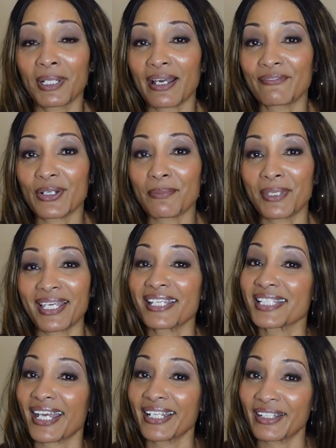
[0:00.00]
Love on me
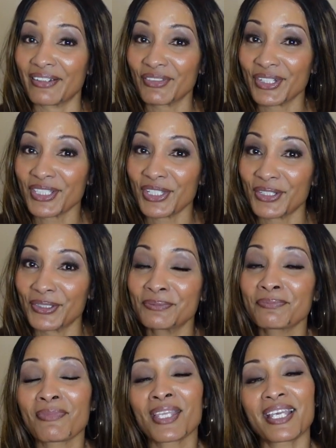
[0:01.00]
as I love on
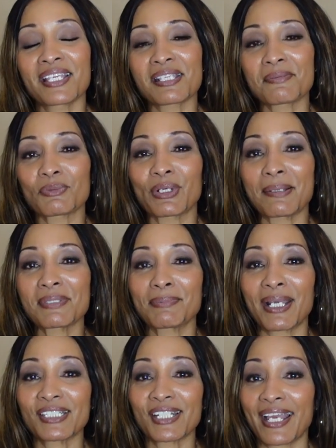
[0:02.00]
you and subscribe to
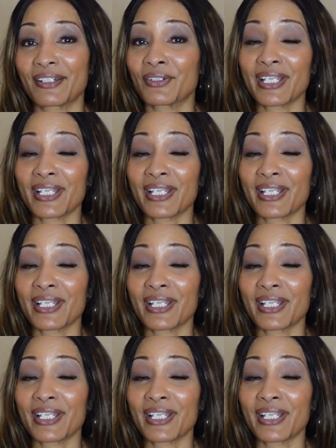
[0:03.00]
my channel.